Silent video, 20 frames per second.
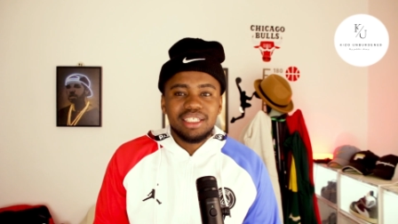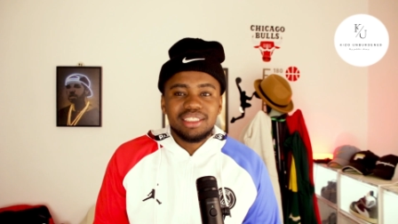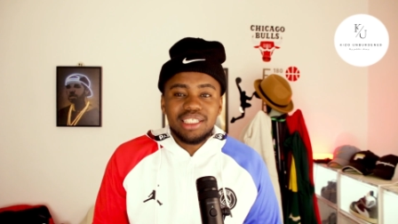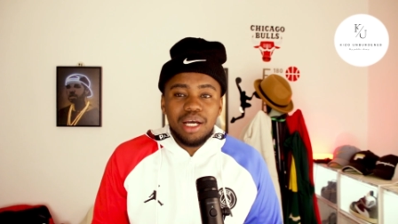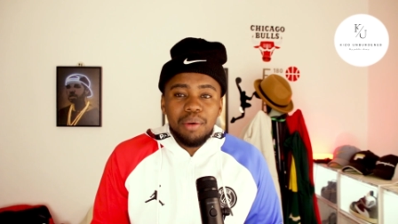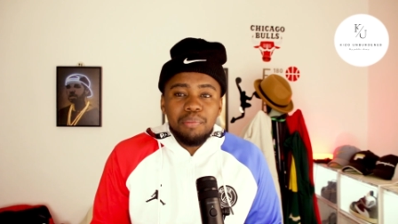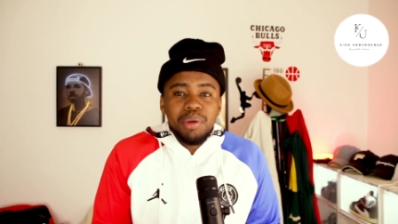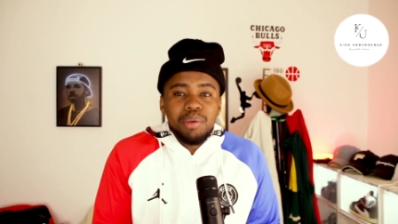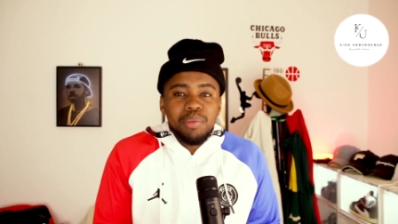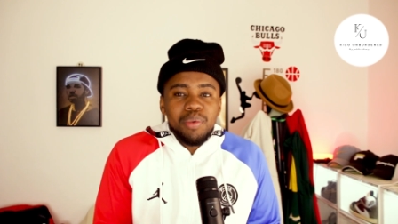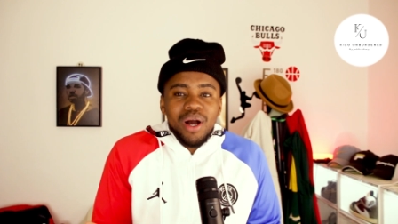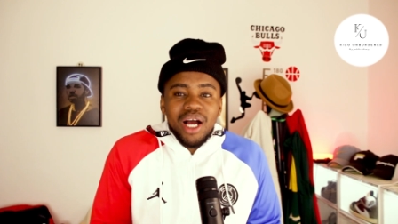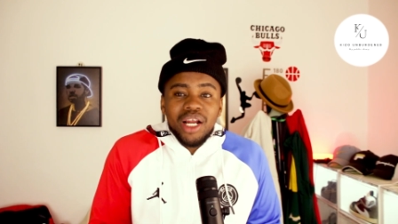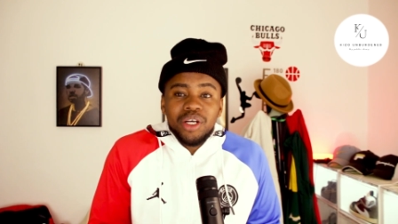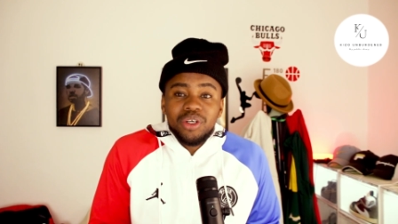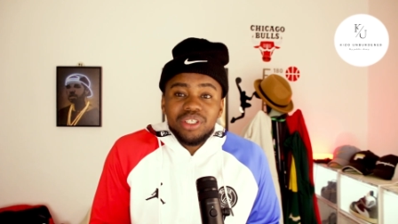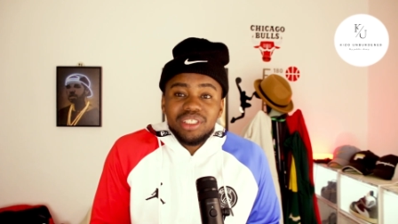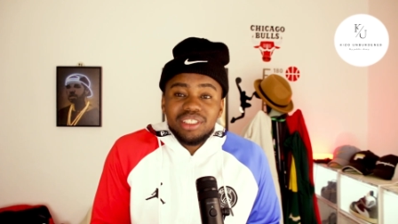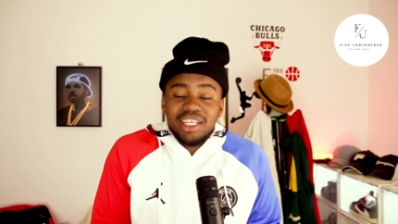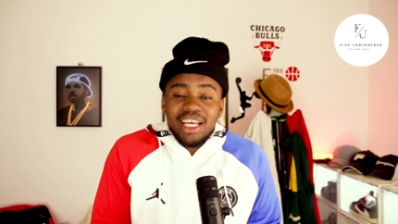Some people are
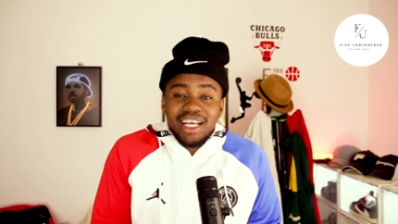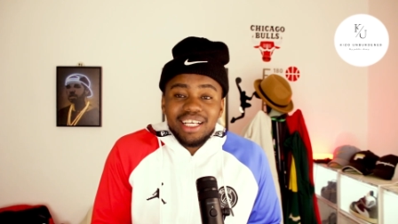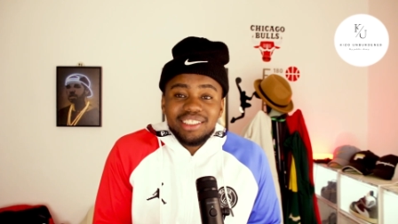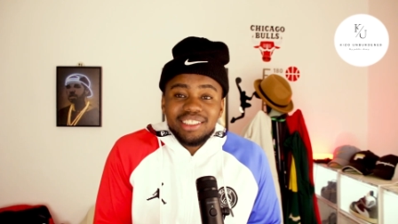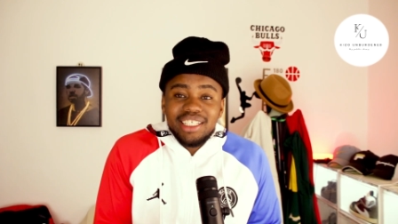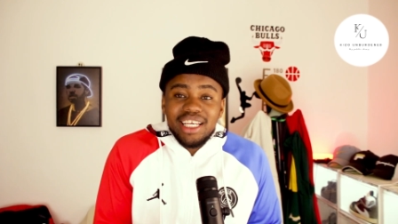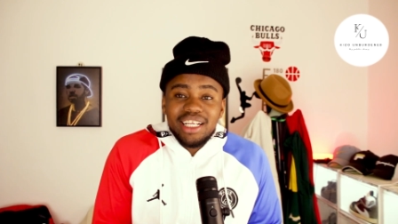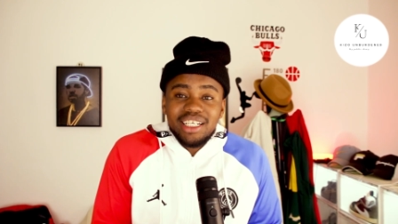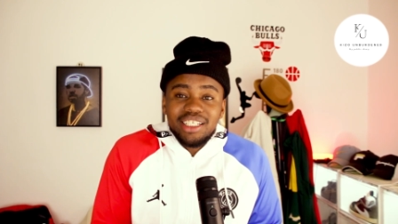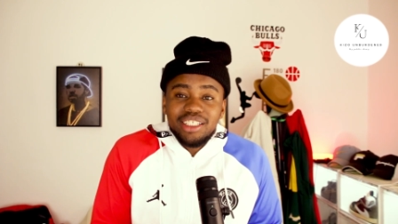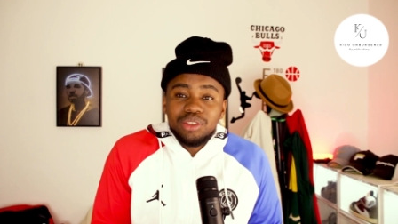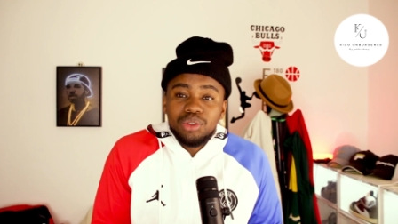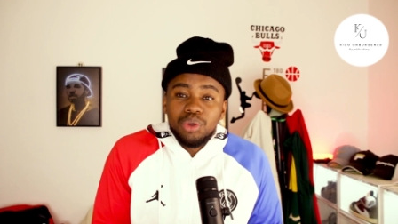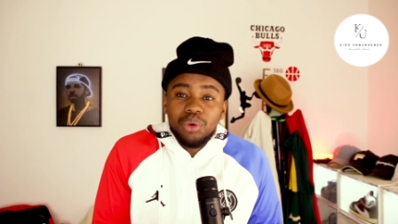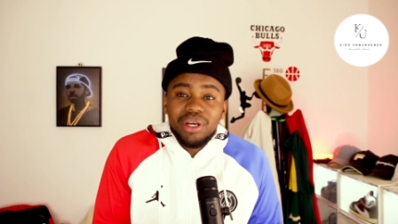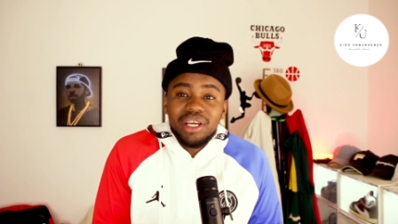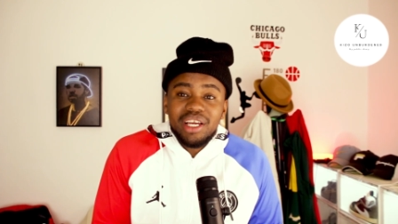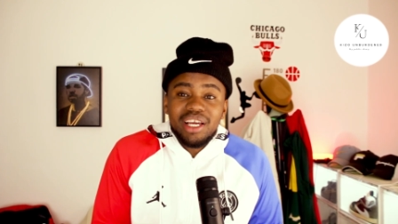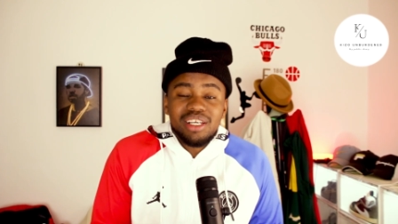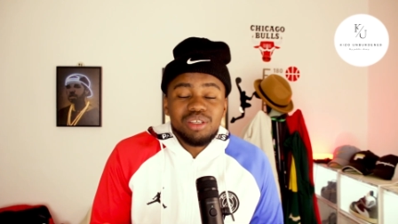not exactly
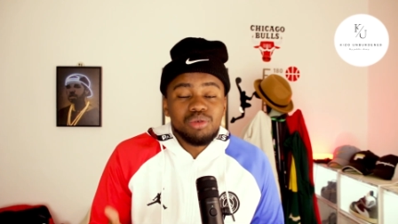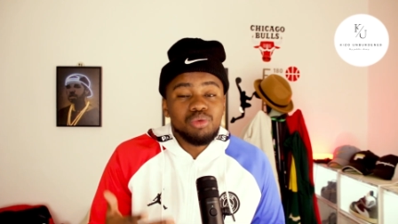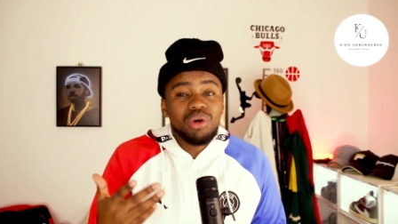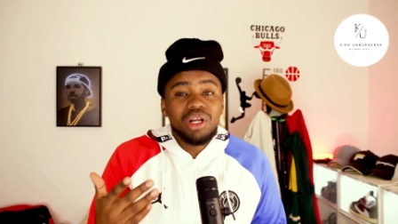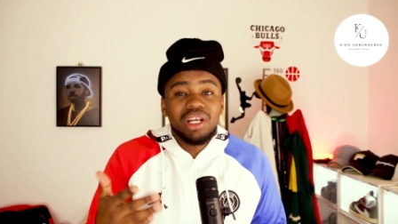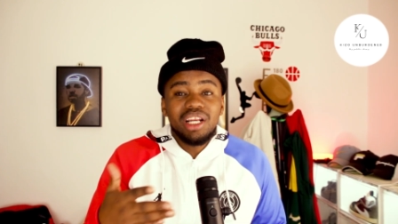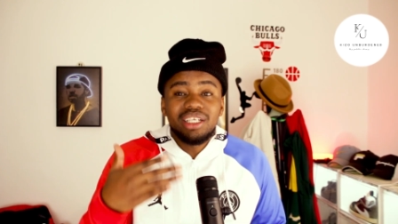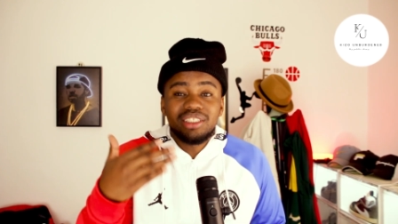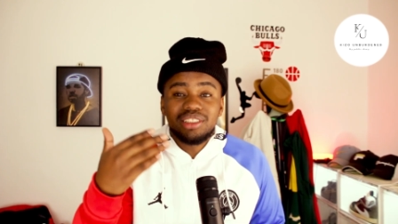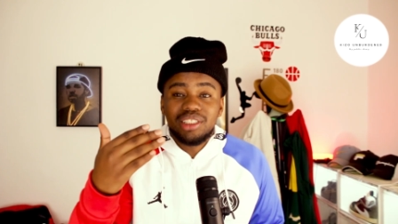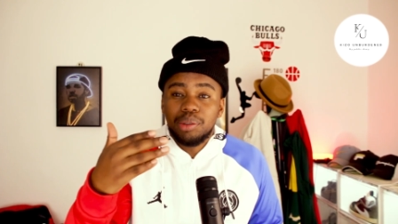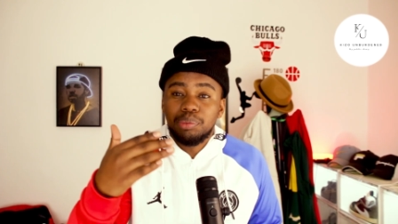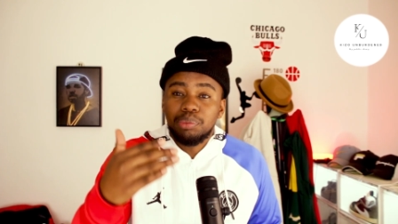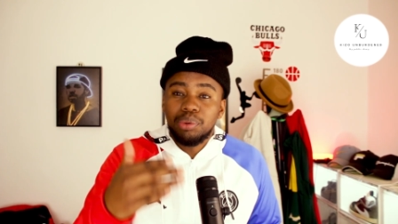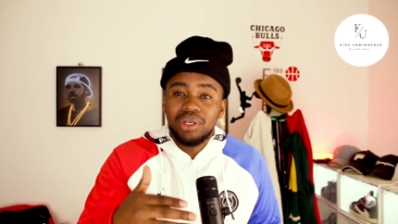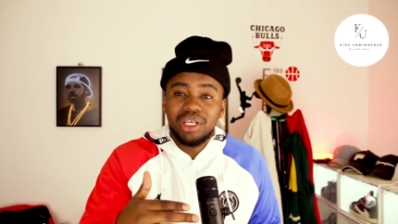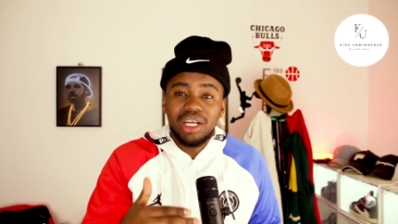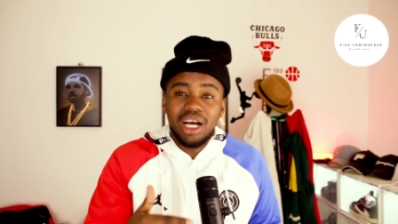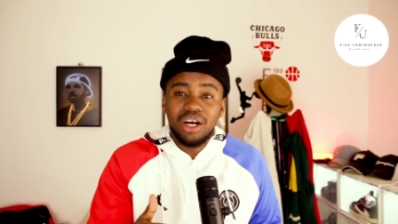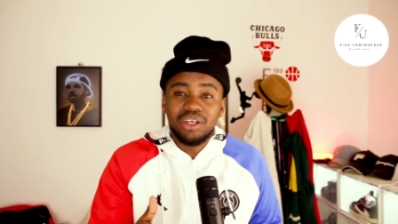doing as well as they
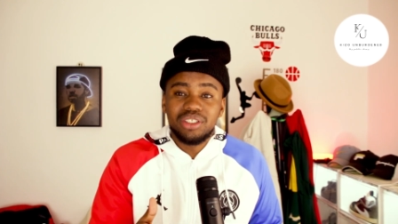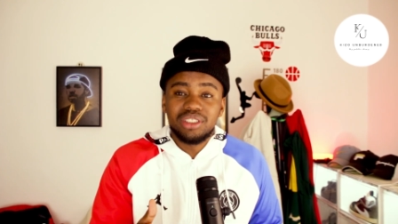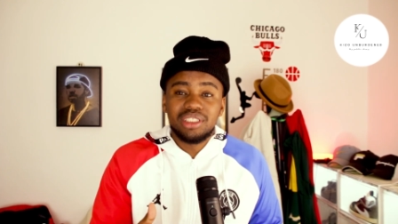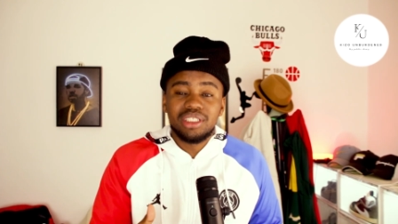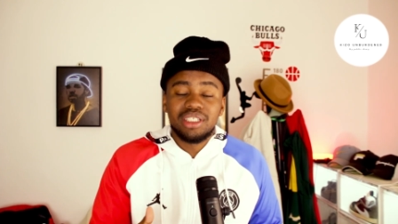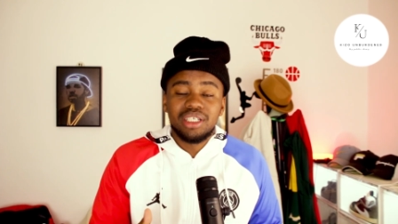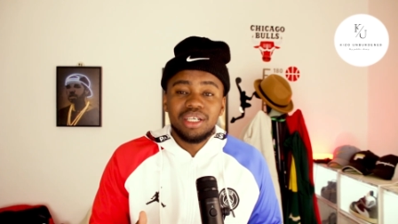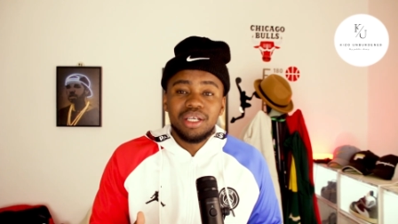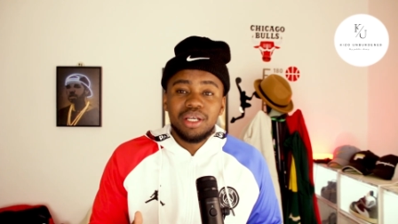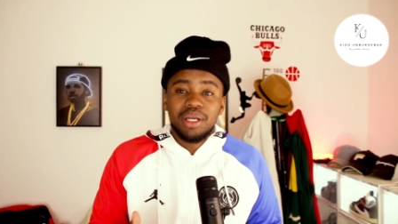put out,